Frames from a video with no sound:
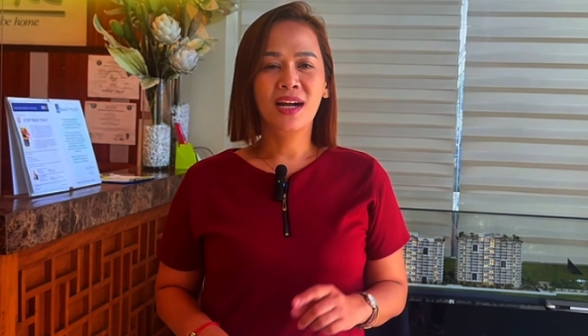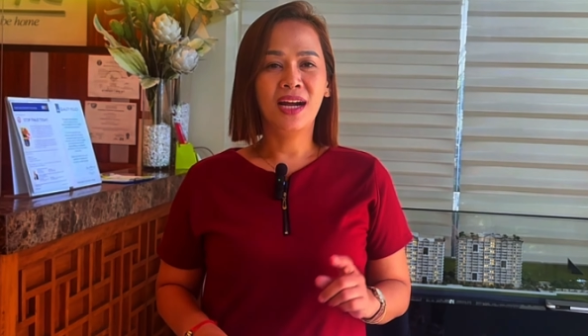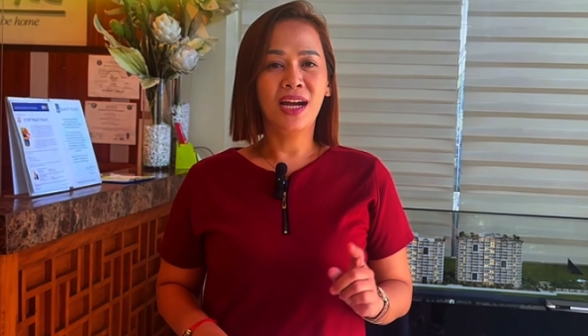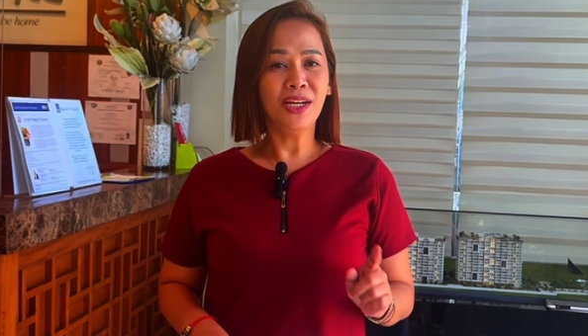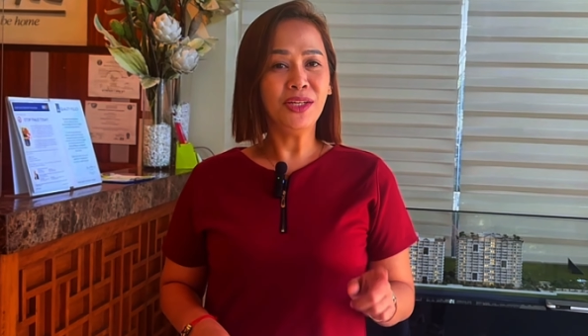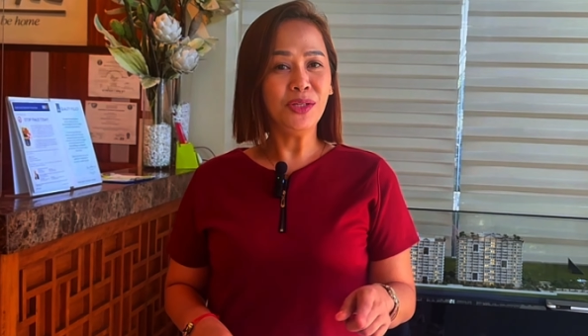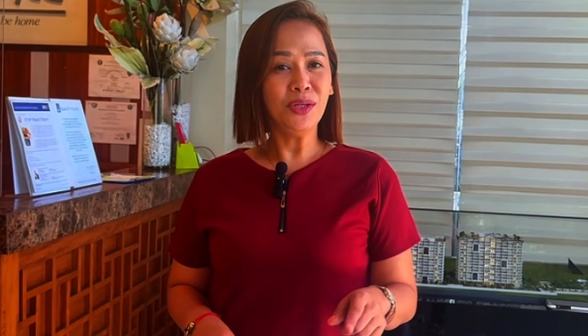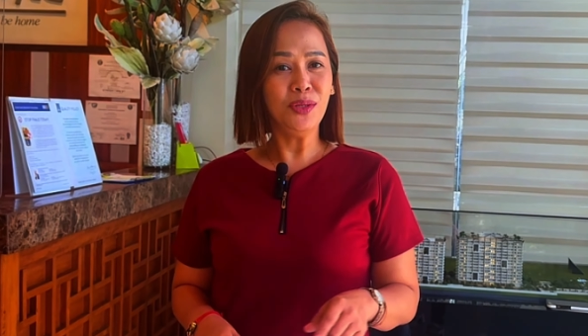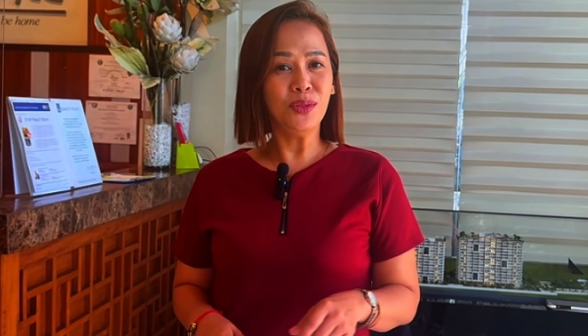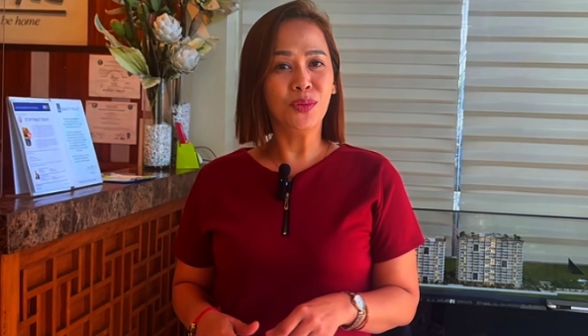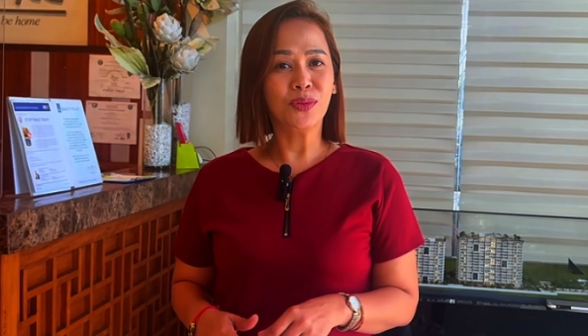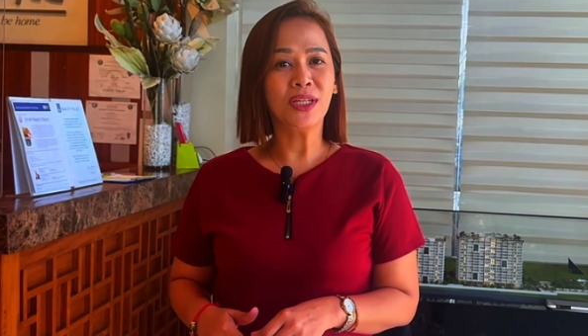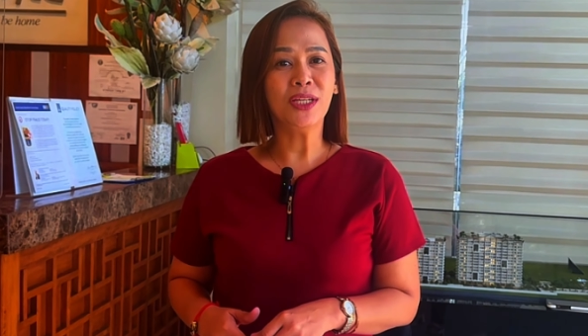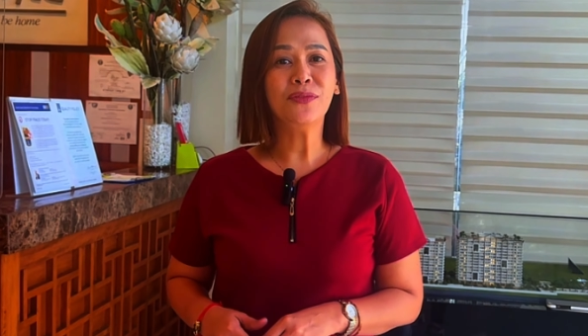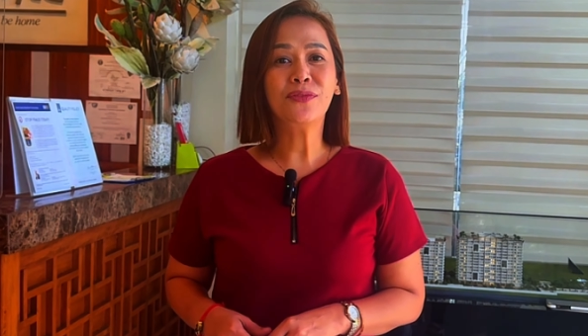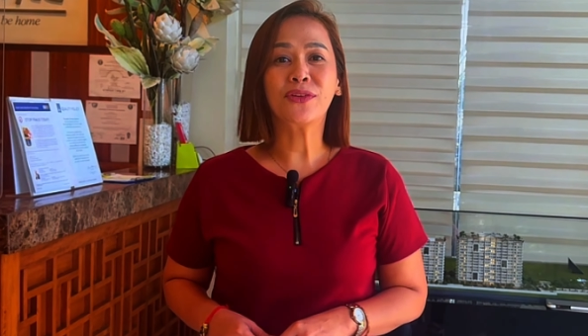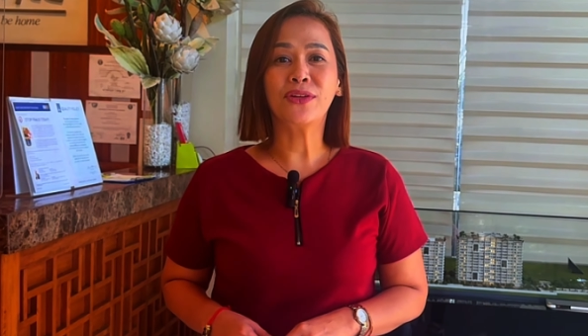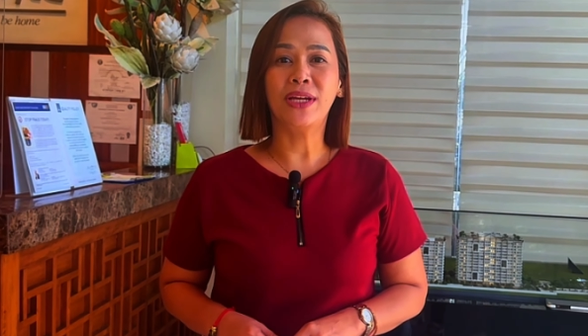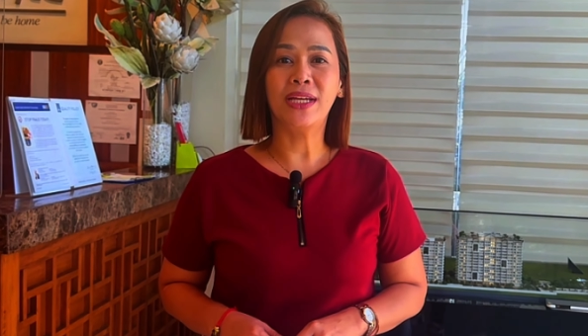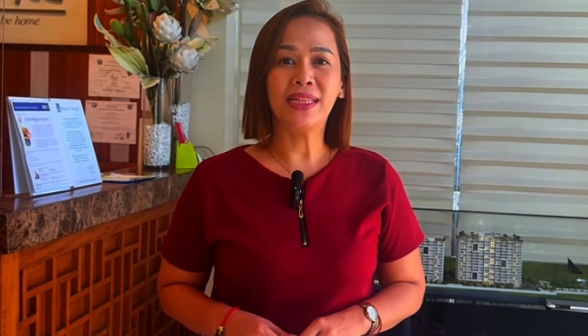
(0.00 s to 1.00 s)
Are you
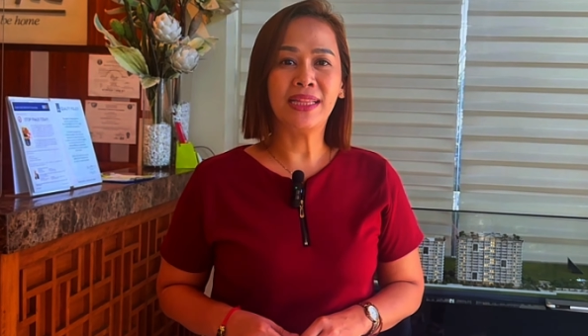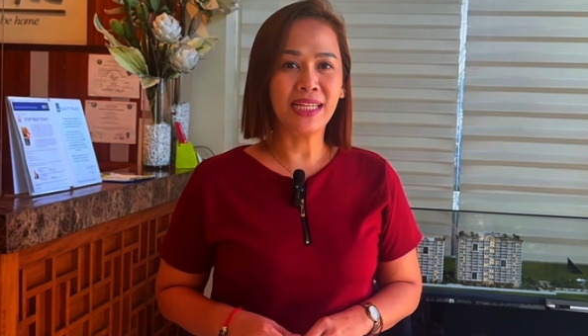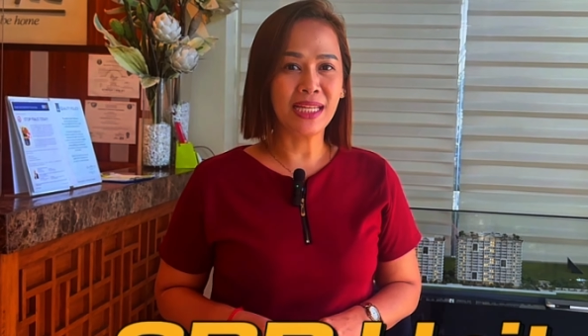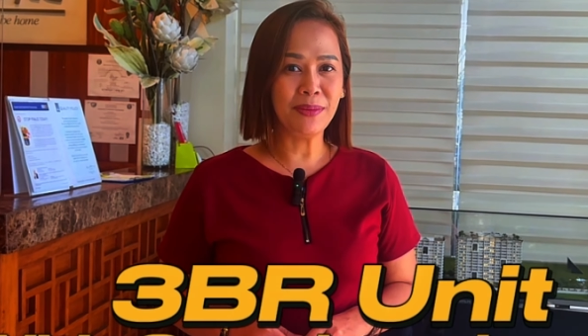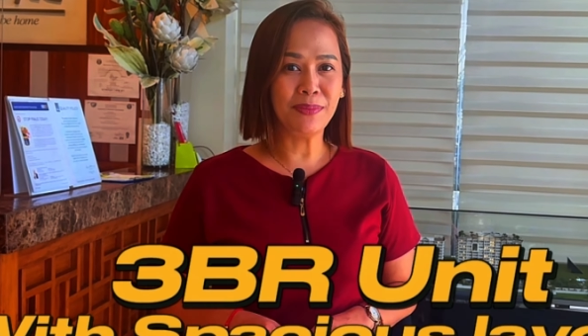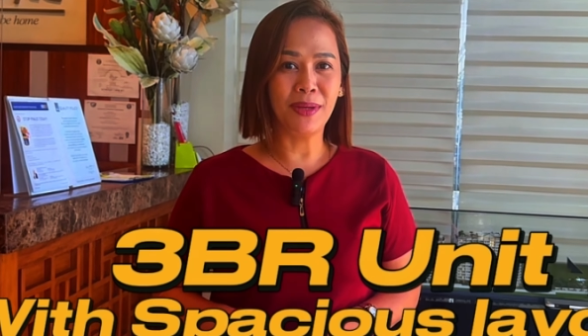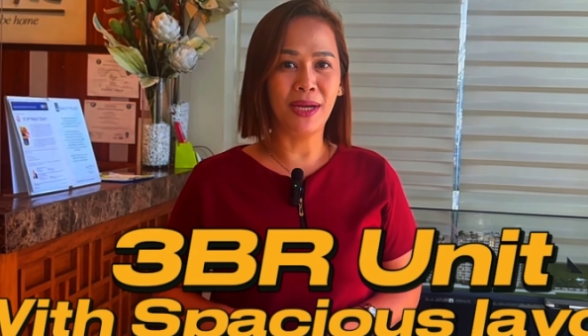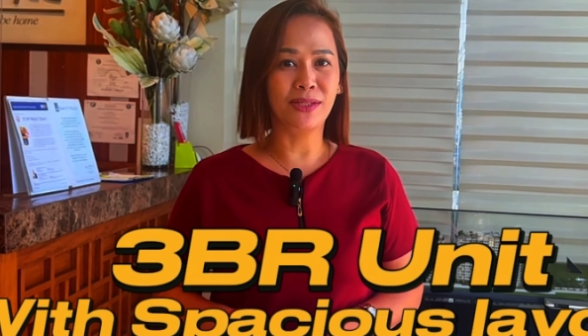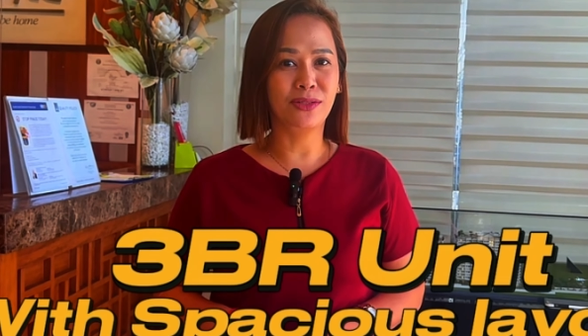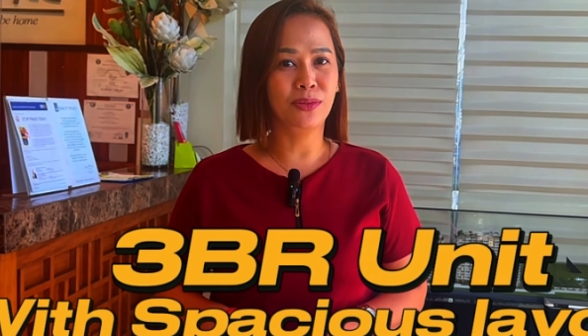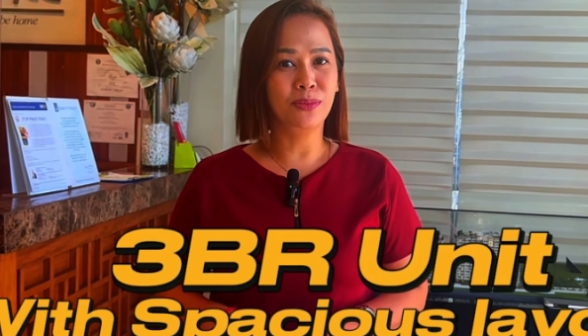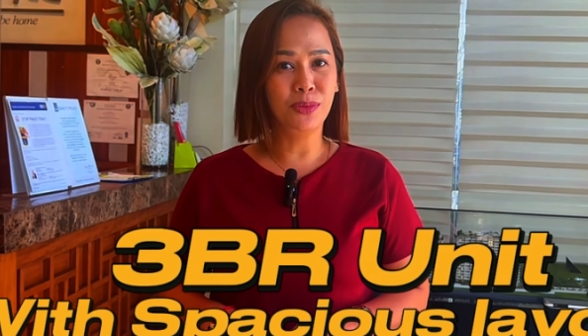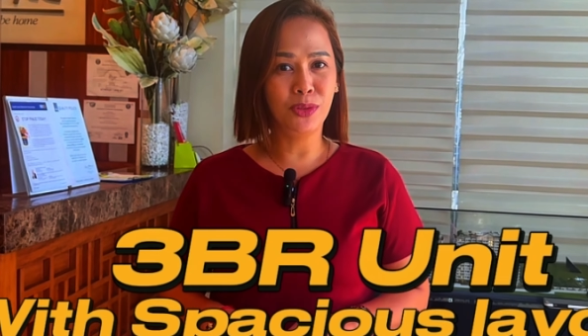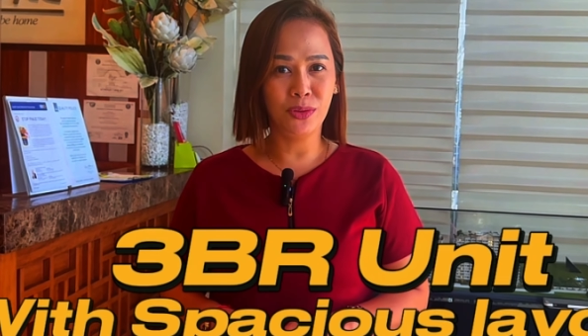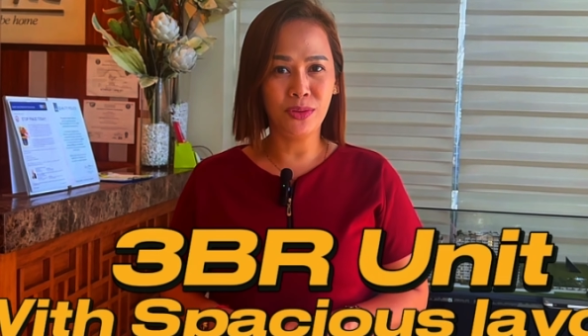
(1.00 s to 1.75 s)
looking for a three-bedroom